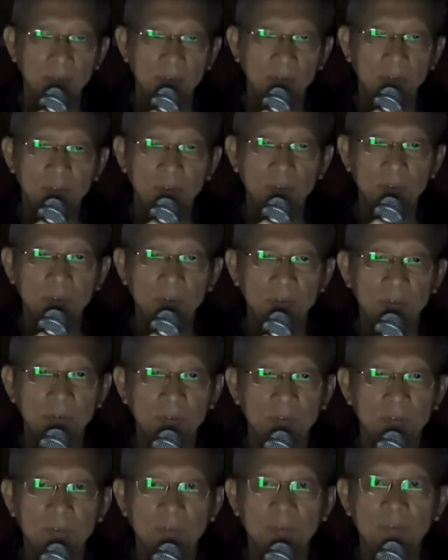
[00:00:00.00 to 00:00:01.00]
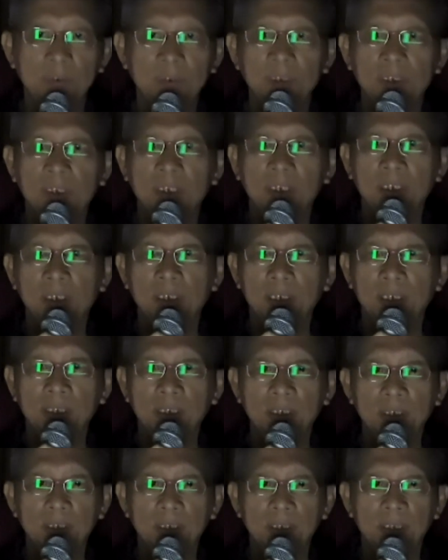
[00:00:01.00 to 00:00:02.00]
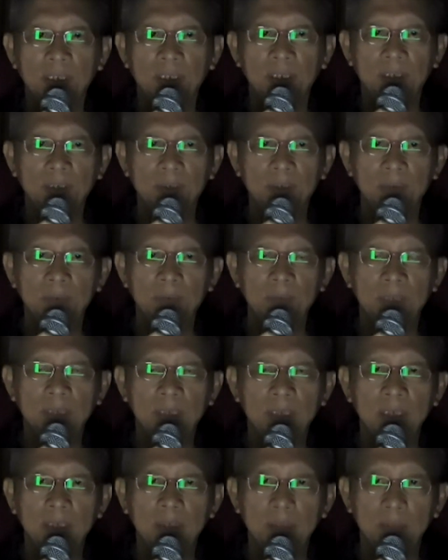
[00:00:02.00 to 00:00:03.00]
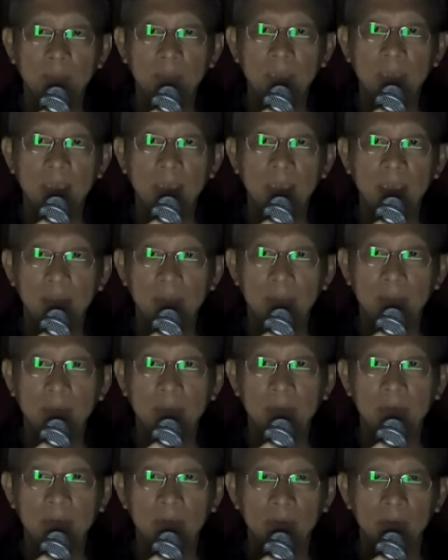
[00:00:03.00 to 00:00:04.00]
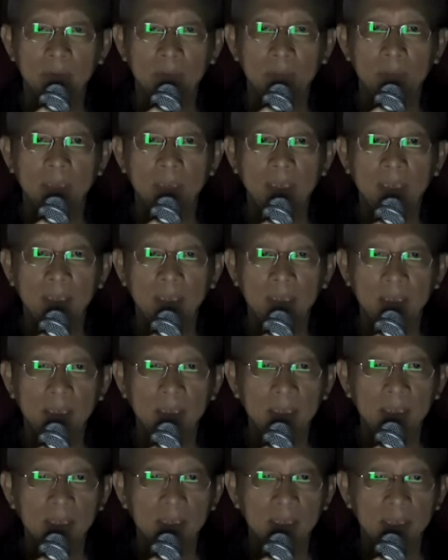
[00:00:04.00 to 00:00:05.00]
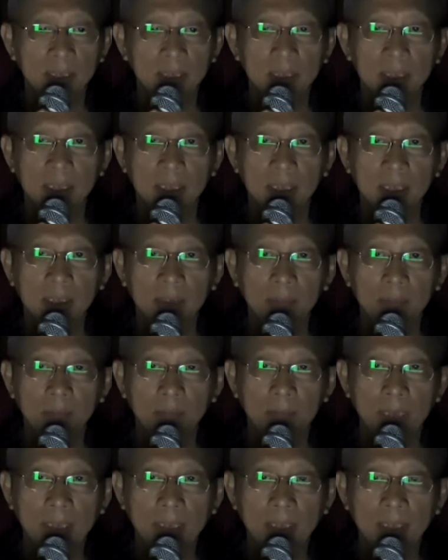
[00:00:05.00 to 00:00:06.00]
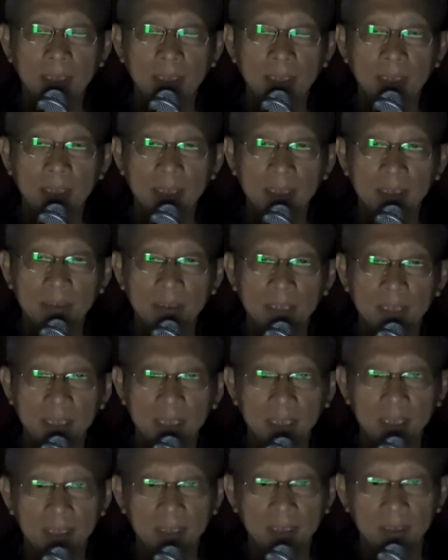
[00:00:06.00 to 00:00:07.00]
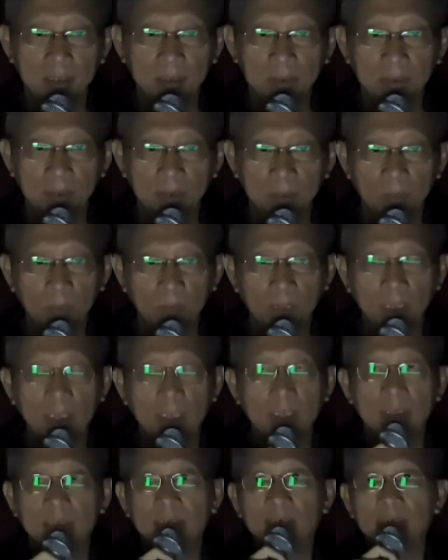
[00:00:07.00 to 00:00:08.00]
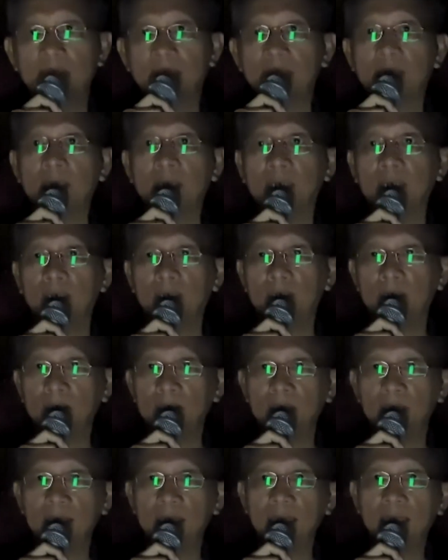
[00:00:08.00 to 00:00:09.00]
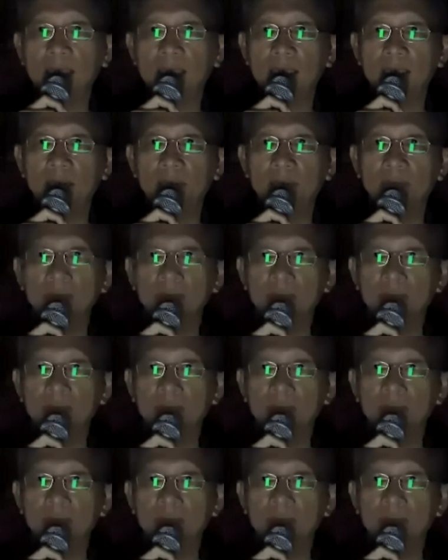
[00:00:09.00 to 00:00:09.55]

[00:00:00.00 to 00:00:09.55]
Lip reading: with you, you will be able to be in this meditative state of awareness all the time.